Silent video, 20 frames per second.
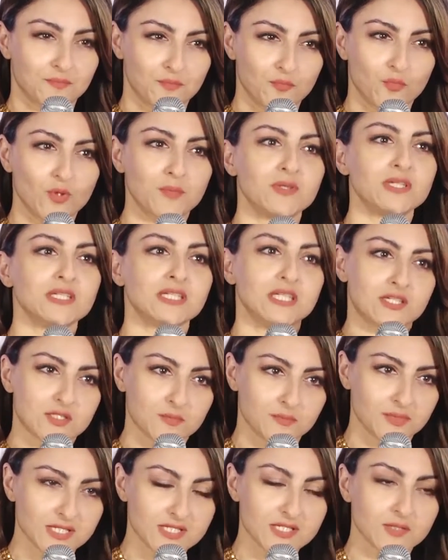women need to
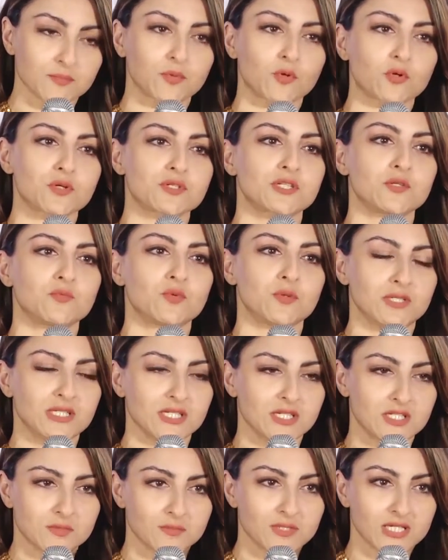be supported, women
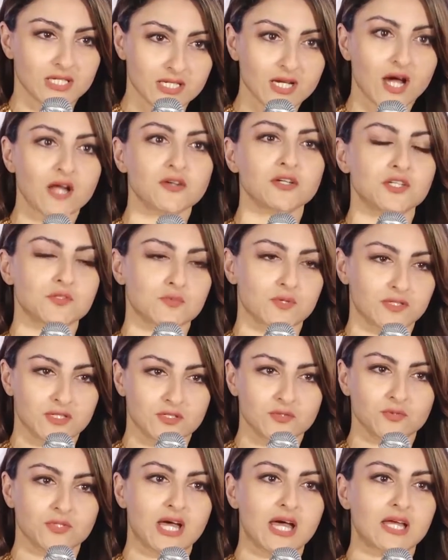need to be encouraged when they
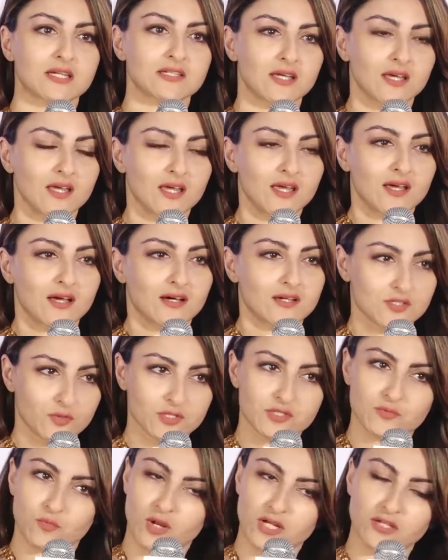do that. Uh, so
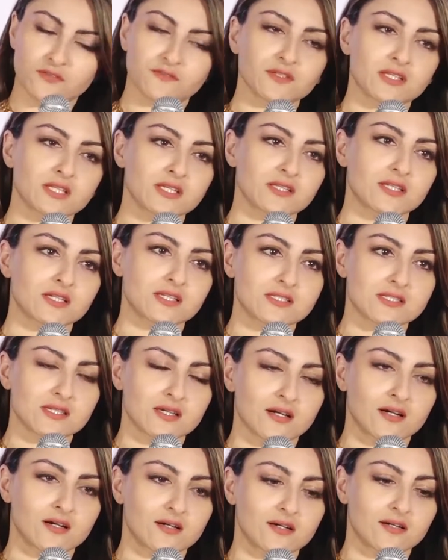it's a wonderful thing that it's
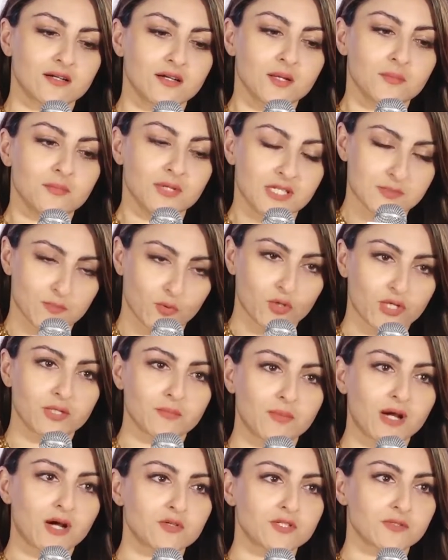uh, being spoken
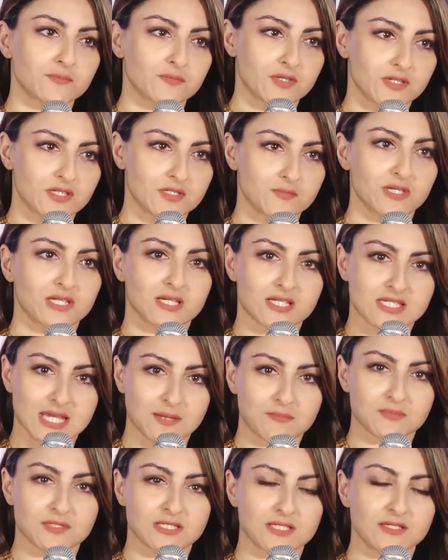about, that it's being
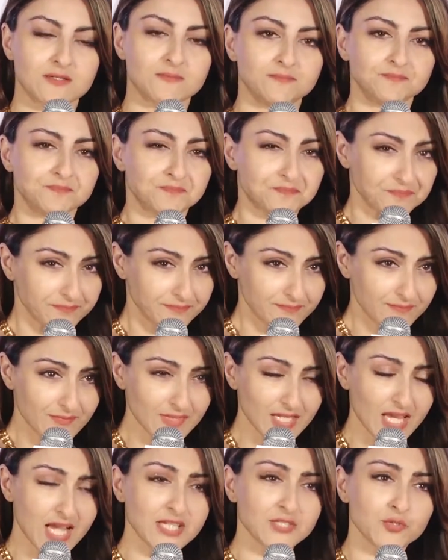accepted.
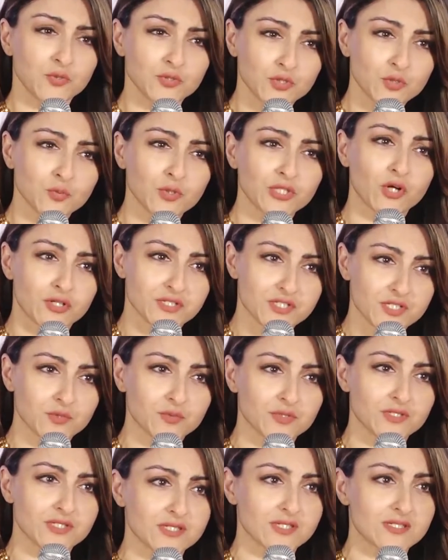I don't know what
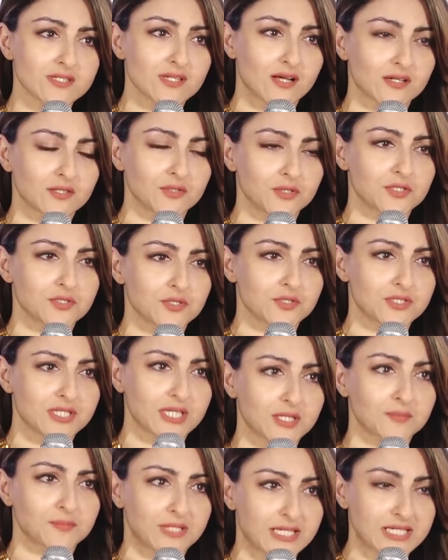consequences are going to
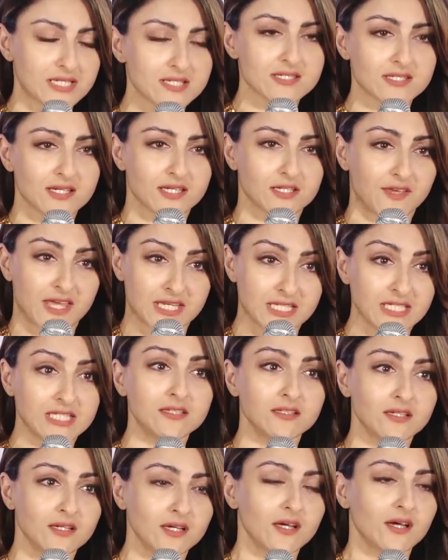take place, if
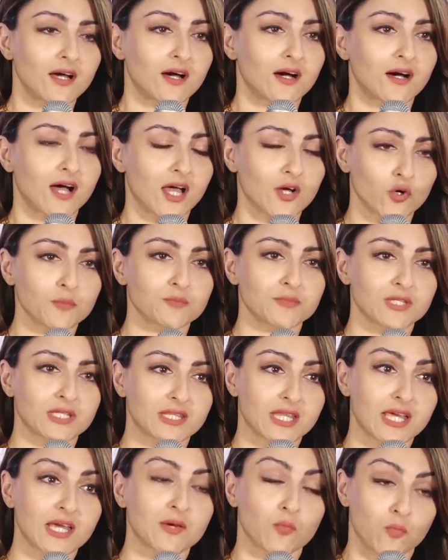any. Uh, I hope that
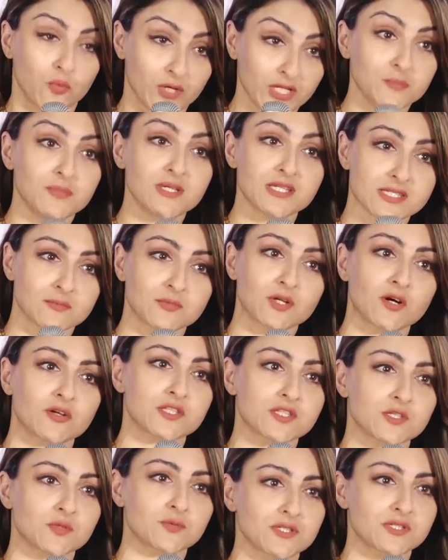there will be some
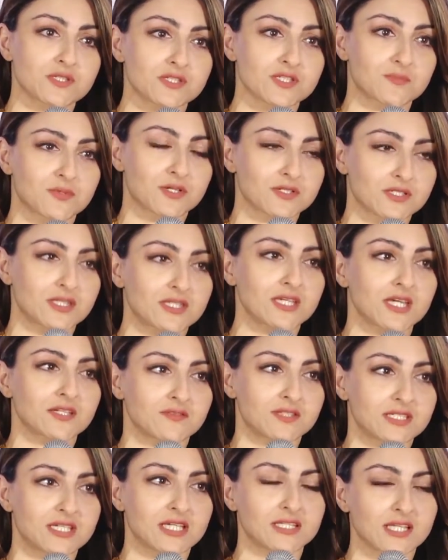consequences because at the end
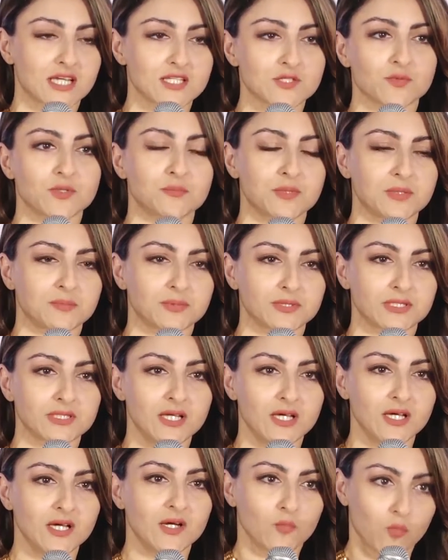of the day, that's what people
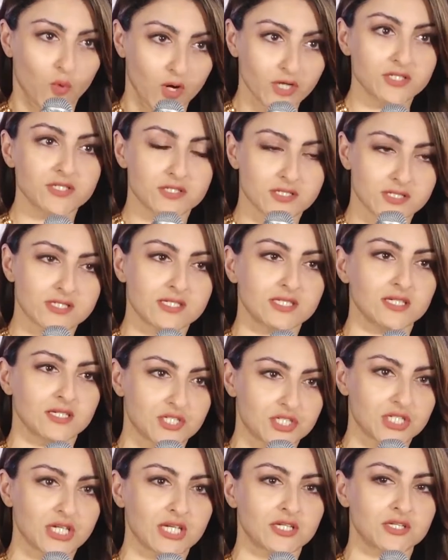want to see a
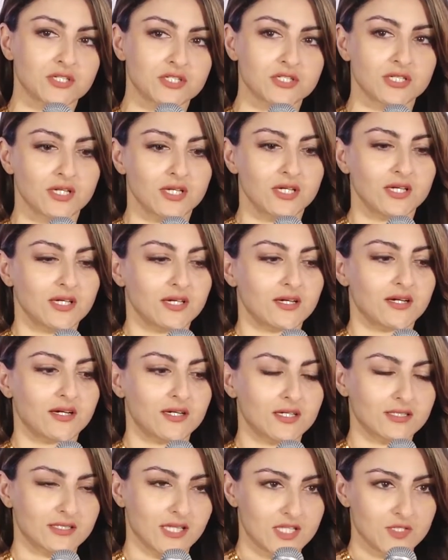change.
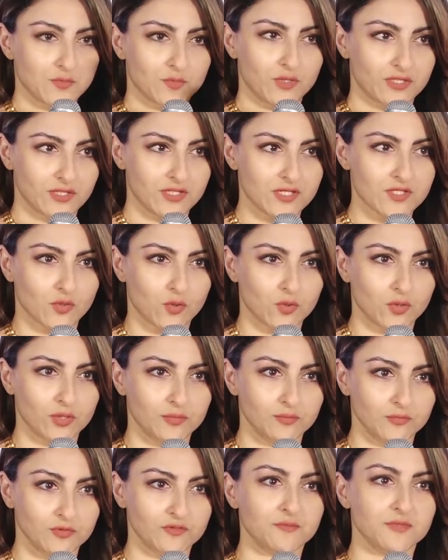Uh, that's what this whole
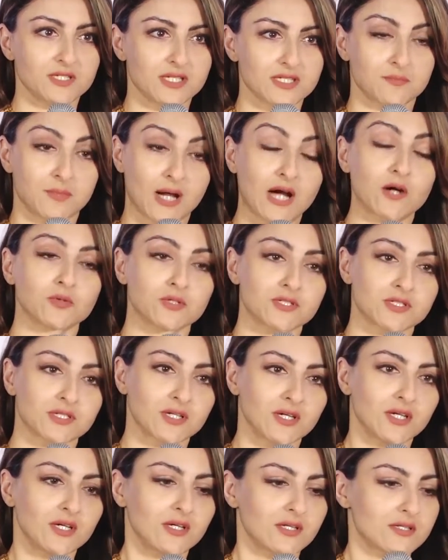movement is about.
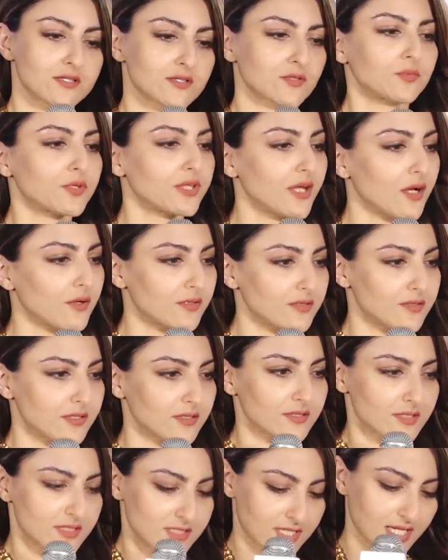So without
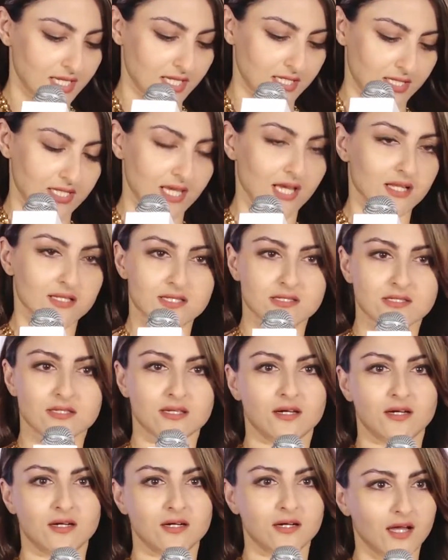uh, saying anything else,
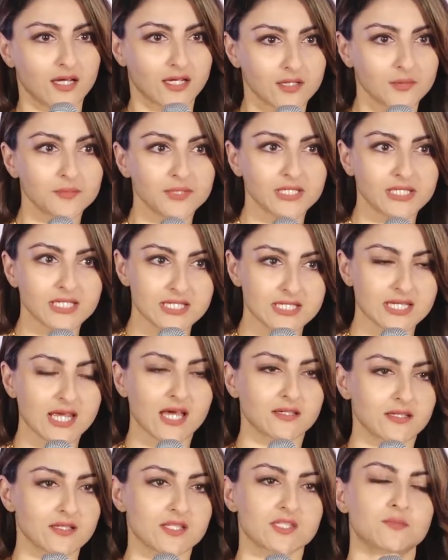uh, I completely
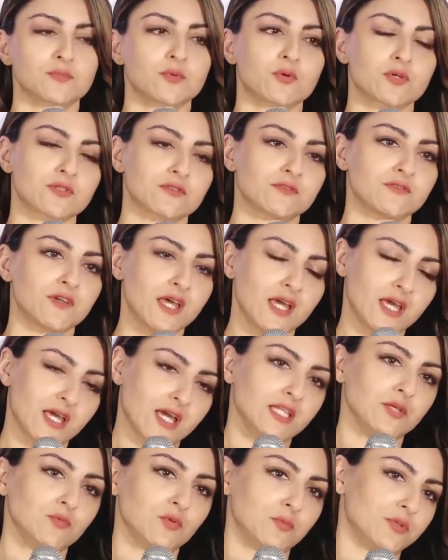stand in support of
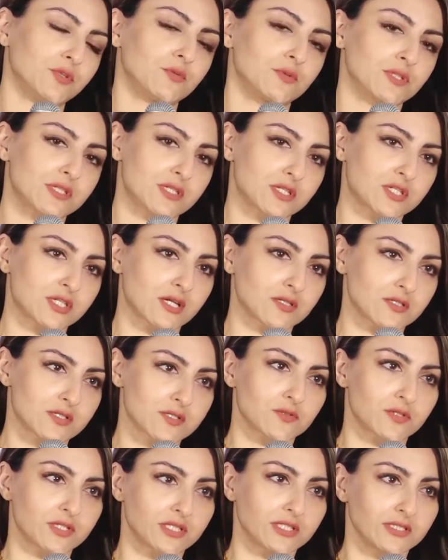any woman who wants to share her
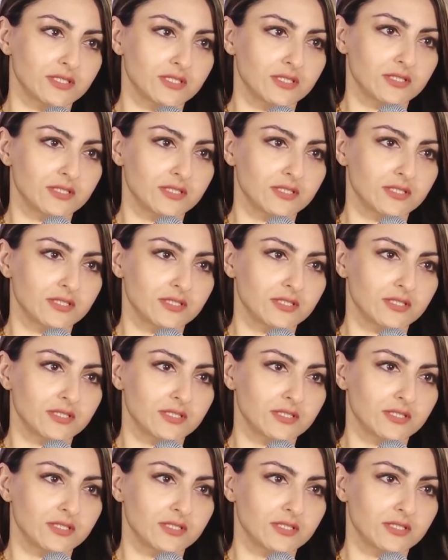story.